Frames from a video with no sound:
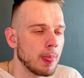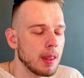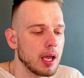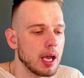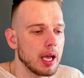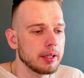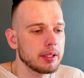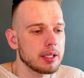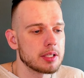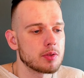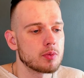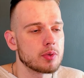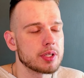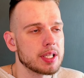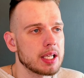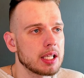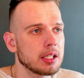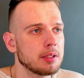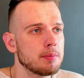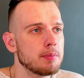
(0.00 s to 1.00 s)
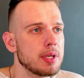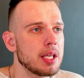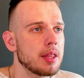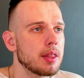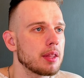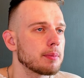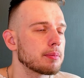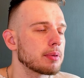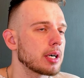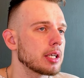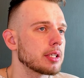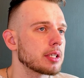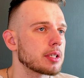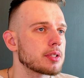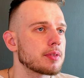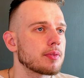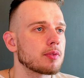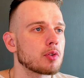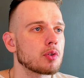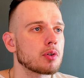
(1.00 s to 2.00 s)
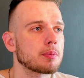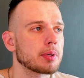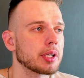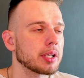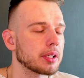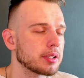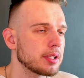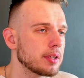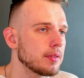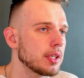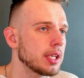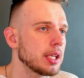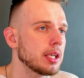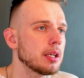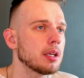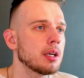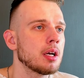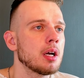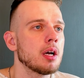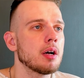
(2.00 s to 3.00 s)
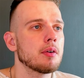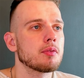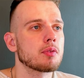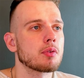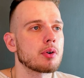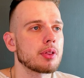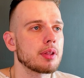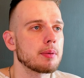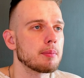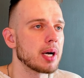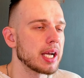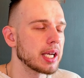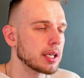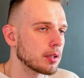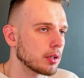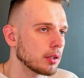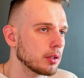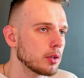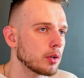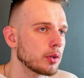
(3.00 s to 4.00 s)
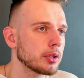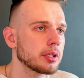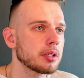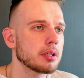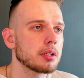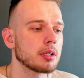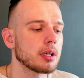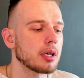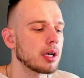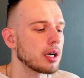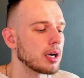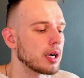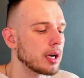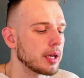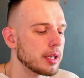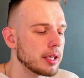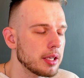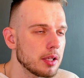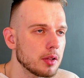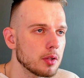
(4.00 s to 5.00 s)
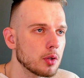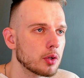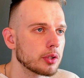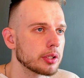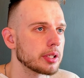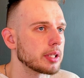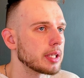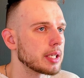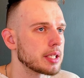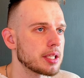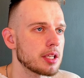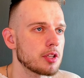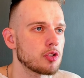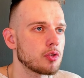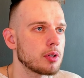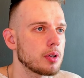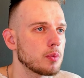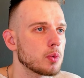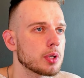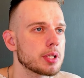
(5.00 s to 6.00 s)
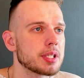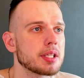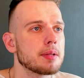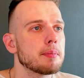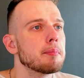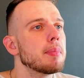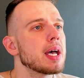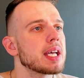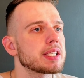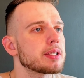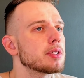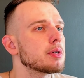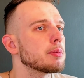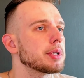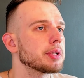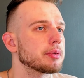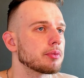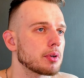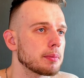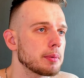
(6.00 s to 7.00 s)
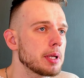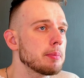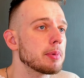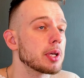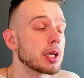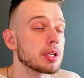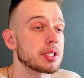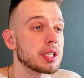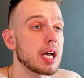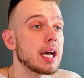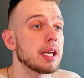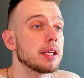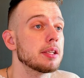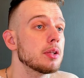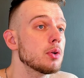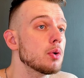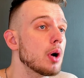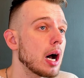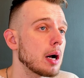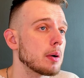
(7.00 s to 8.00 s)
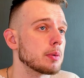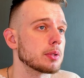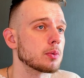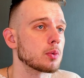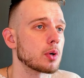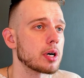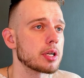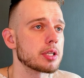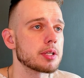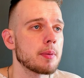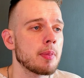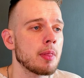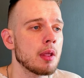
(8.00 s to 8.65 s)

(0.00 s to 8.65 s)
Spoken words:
And as a result, being the products for productivity, for the micro-learning, e-learning, etc. was the best domain for me because I knew how it works.